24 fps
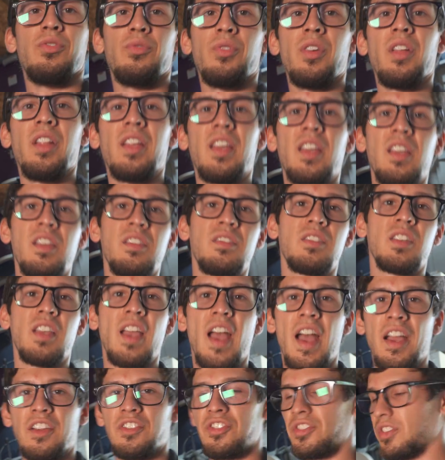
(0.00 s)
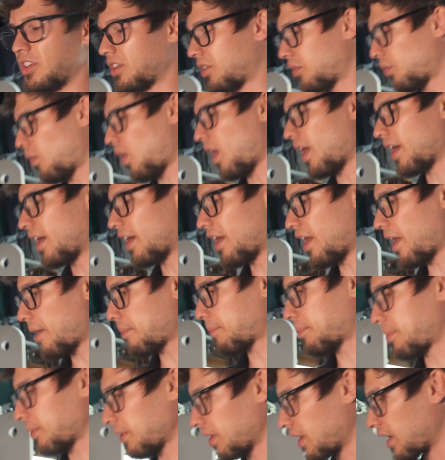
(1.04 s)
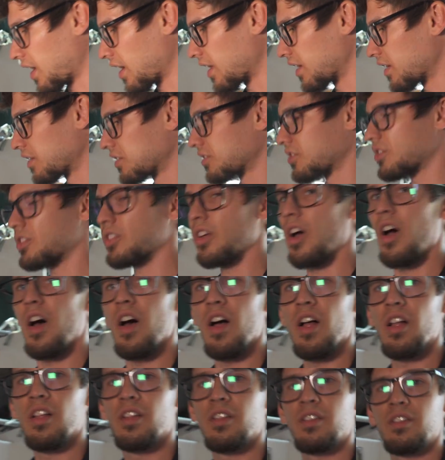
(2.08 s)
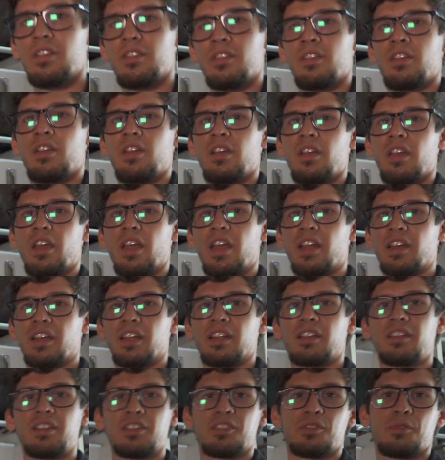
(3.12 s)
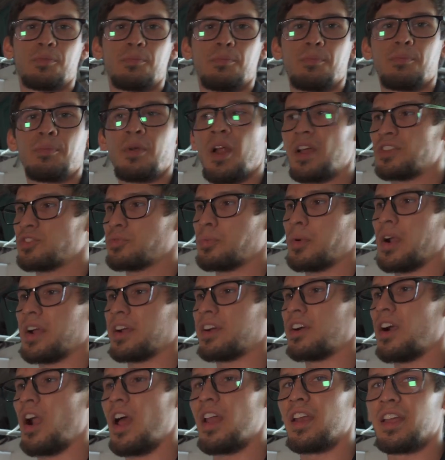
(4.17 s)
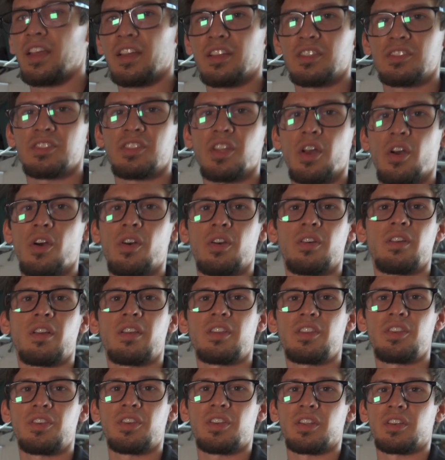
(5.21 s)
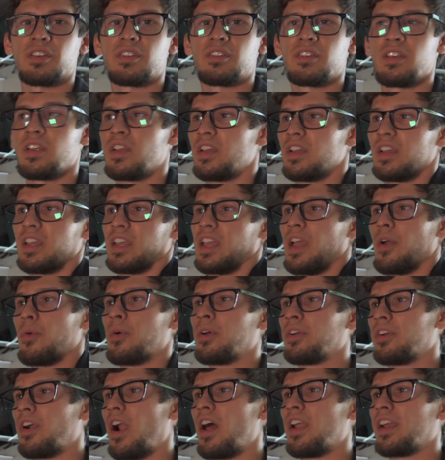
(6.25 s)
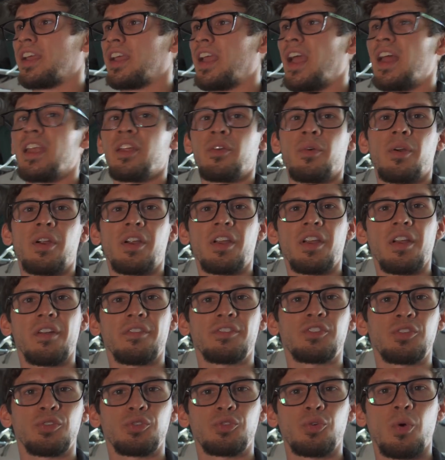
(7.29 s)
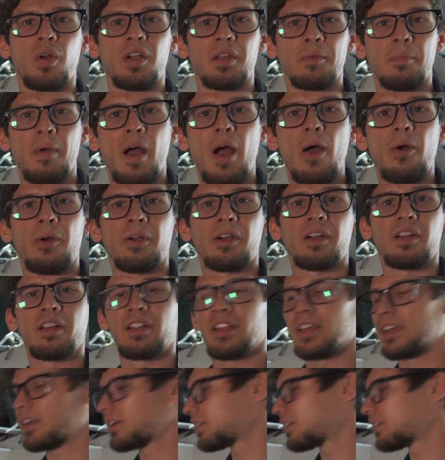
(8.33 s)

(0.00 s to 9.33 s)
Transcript: really easy actually to wire up and install and get this press brake running. So you could get one running anywhere you have two twenty power really.